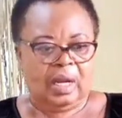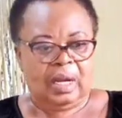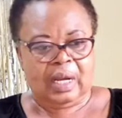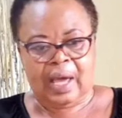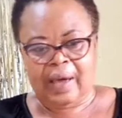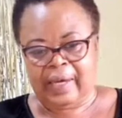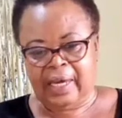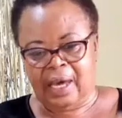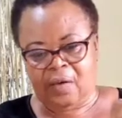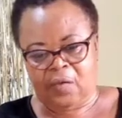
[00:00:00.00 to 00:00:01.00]
Now
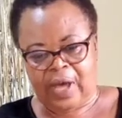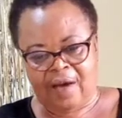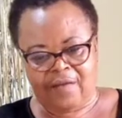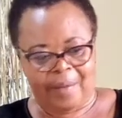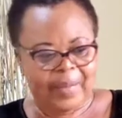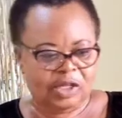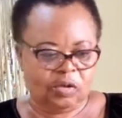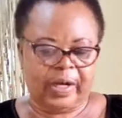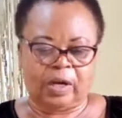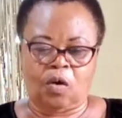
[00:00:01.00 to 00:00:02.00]
here we have our
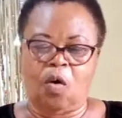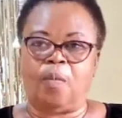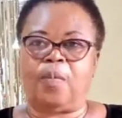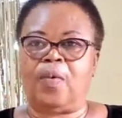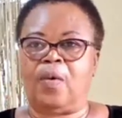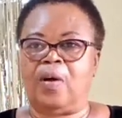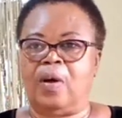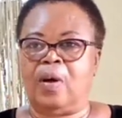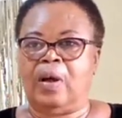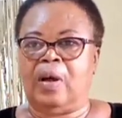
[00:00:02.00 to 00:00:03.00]
measuring cup.
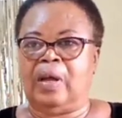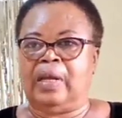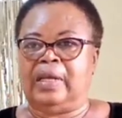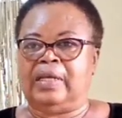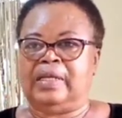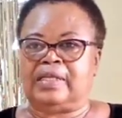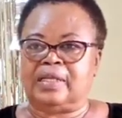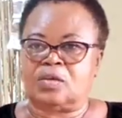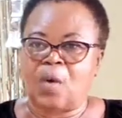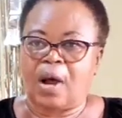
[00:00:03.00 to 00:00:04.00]
This
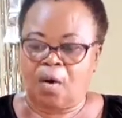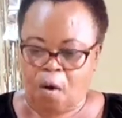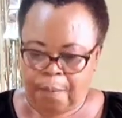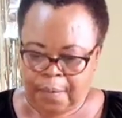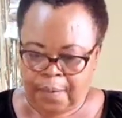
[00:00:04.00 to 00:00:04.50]
is 1 cup.